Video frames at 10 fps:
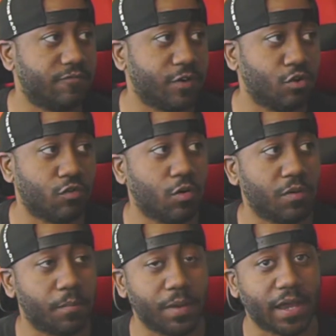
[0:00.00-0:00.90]
Velcro
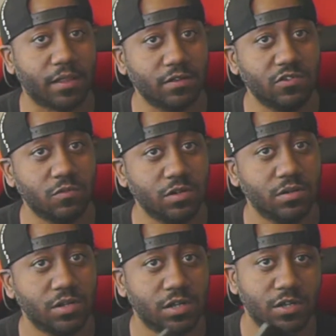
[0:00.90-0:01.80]
on the back of this one
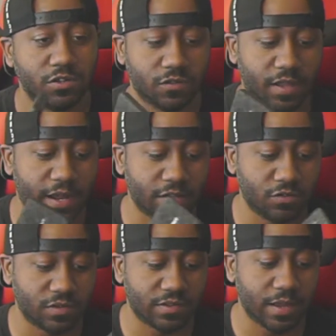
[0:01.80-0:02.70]
so that I can
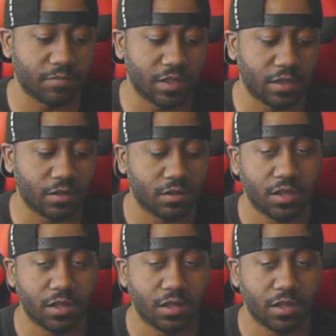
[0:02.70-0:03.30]
do the same thing